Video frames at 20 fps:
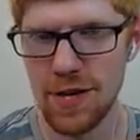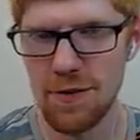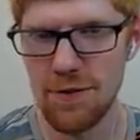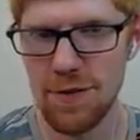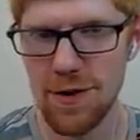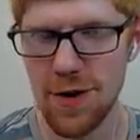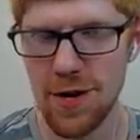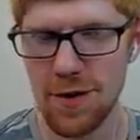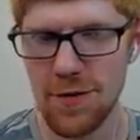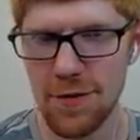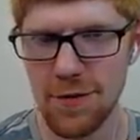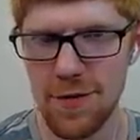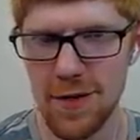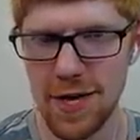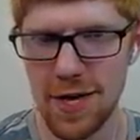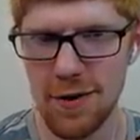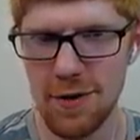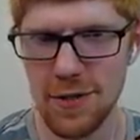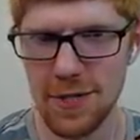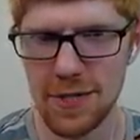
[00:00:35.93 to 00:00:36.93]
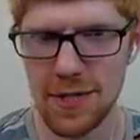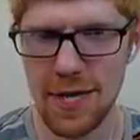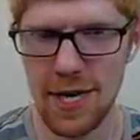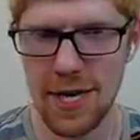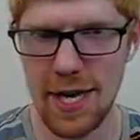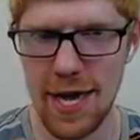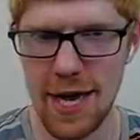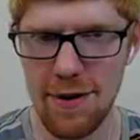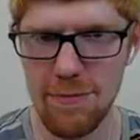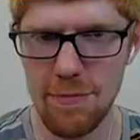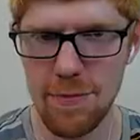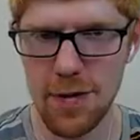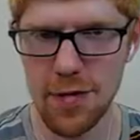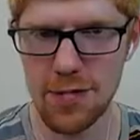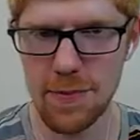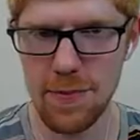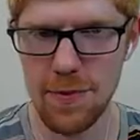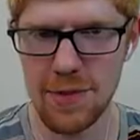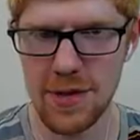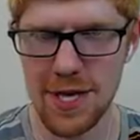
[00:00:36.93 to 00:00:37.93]
For another thing, you can, like, have
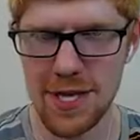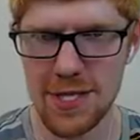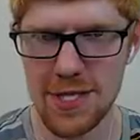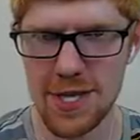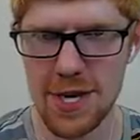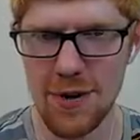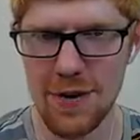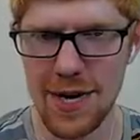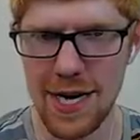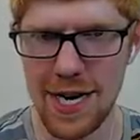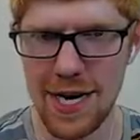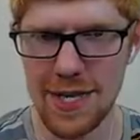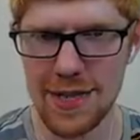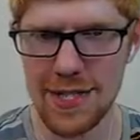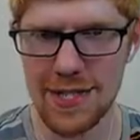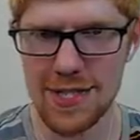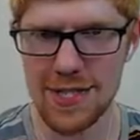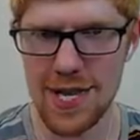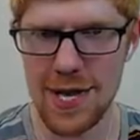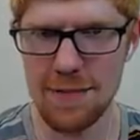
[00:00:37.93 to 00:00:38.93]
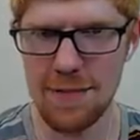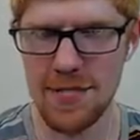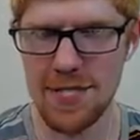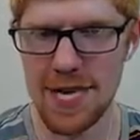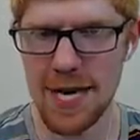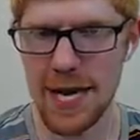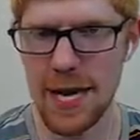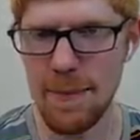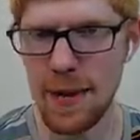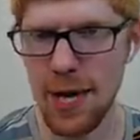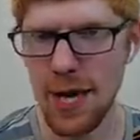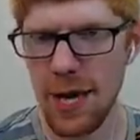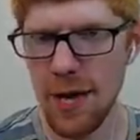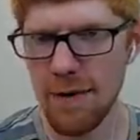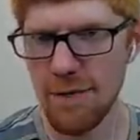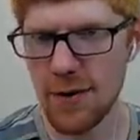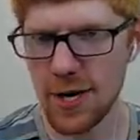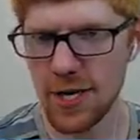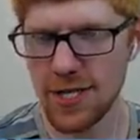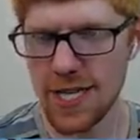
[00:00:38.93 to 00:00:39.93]
multiple things going on at the same time.
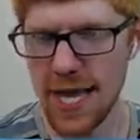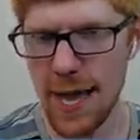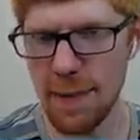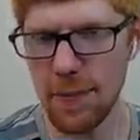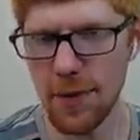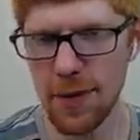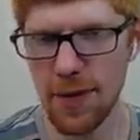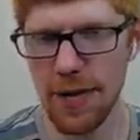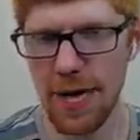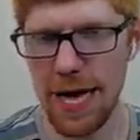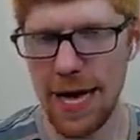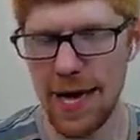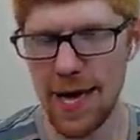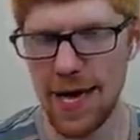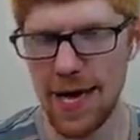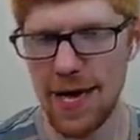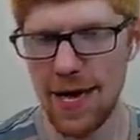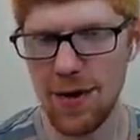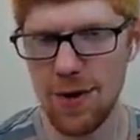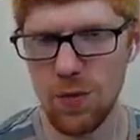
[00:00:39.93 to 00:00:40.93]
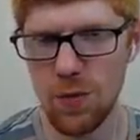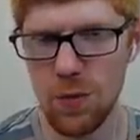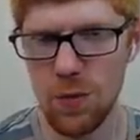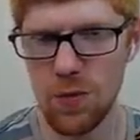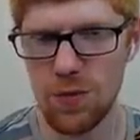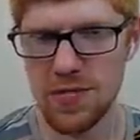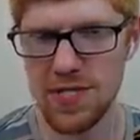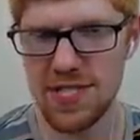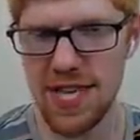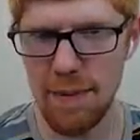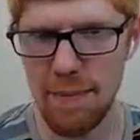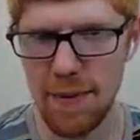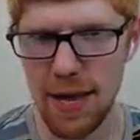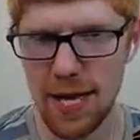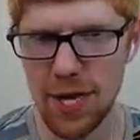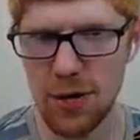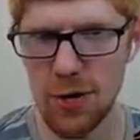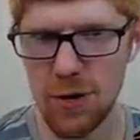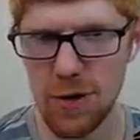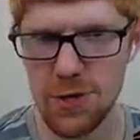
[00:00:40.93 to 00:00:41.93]
For example, I set my
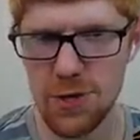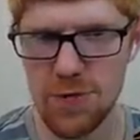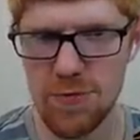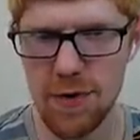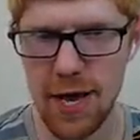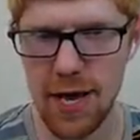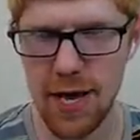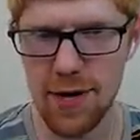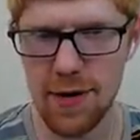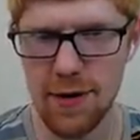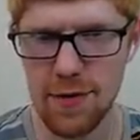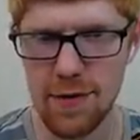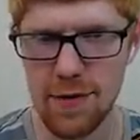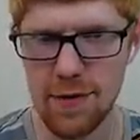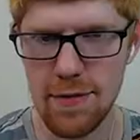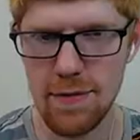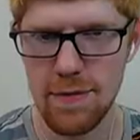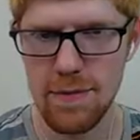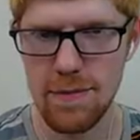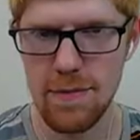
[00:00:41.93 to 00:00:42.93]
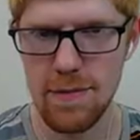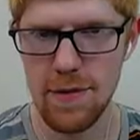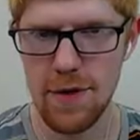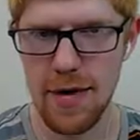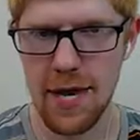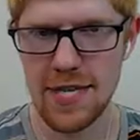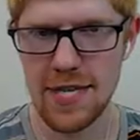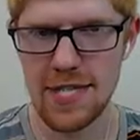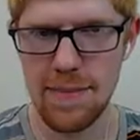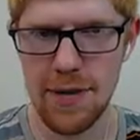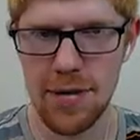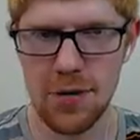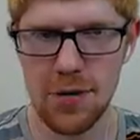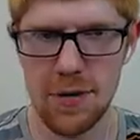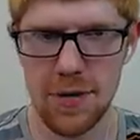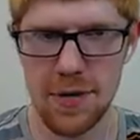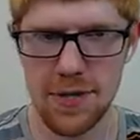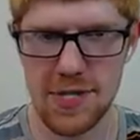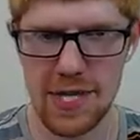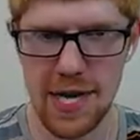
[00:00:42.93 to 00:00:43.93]
course right. I set my
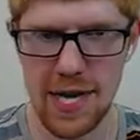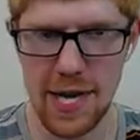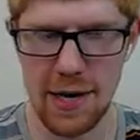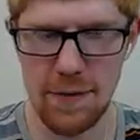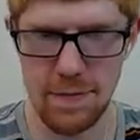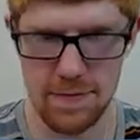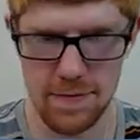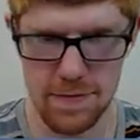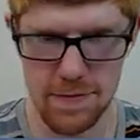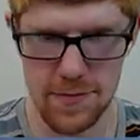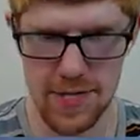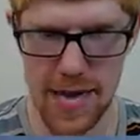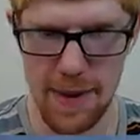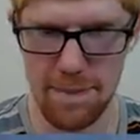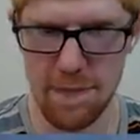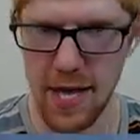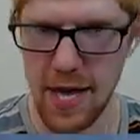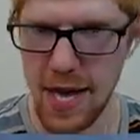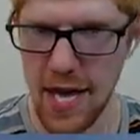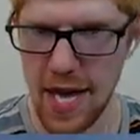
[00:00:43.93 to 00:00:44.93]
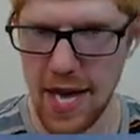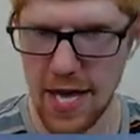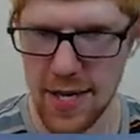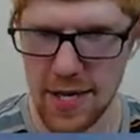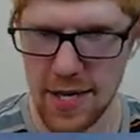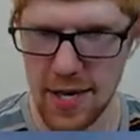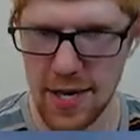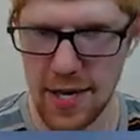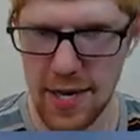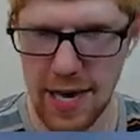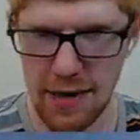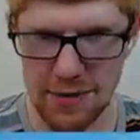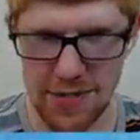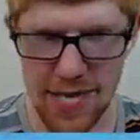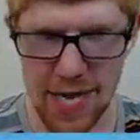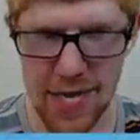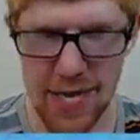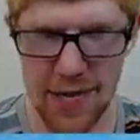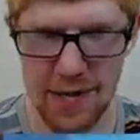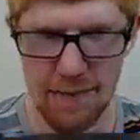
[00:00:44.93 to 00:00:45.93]
course and I... Stop. And uh, I was
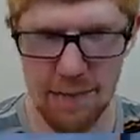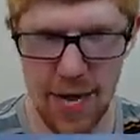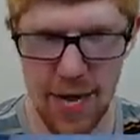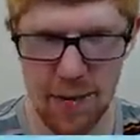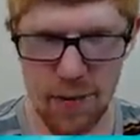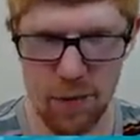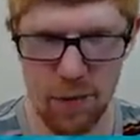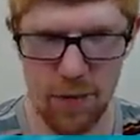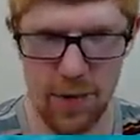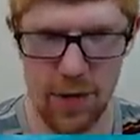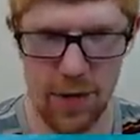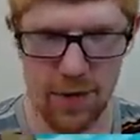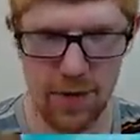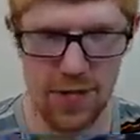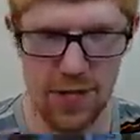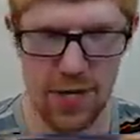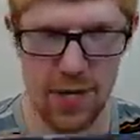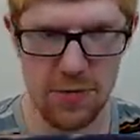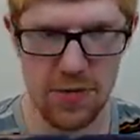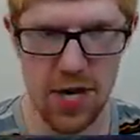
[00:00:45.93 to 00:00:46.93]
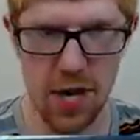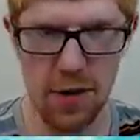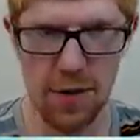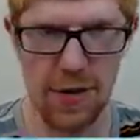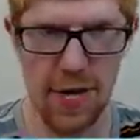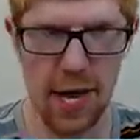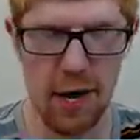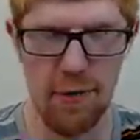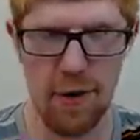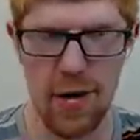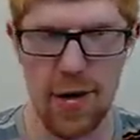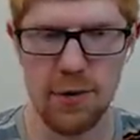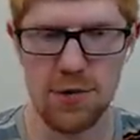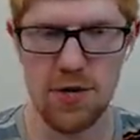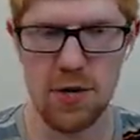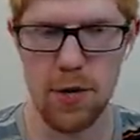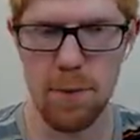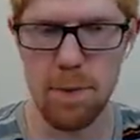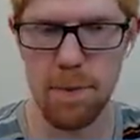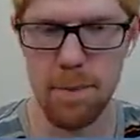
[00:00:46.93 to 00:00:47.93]
heading my... I was, I was going there, right? I was
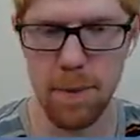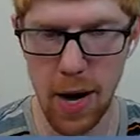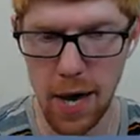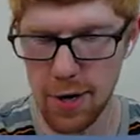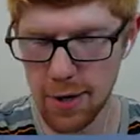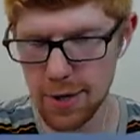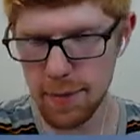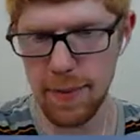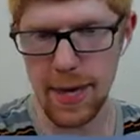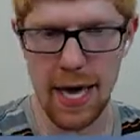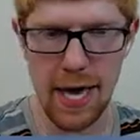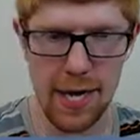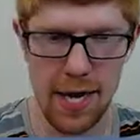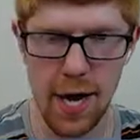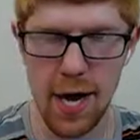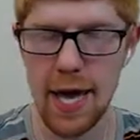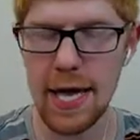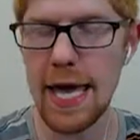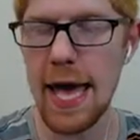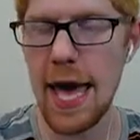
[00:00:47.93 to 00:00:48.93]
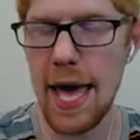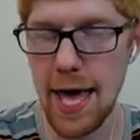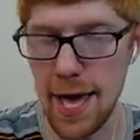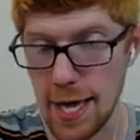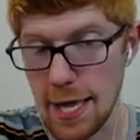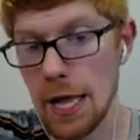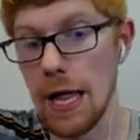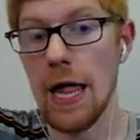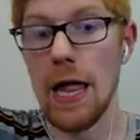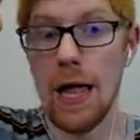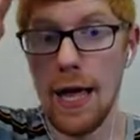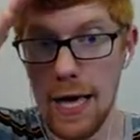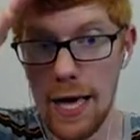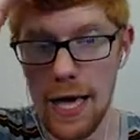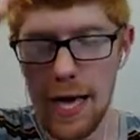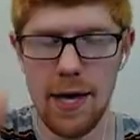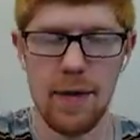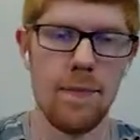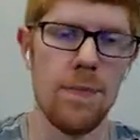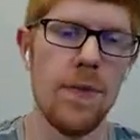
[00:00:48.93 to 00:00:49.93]
going to Barnacle Bay, Kayak
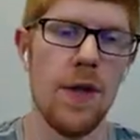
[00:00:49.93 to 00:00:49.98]
Huh?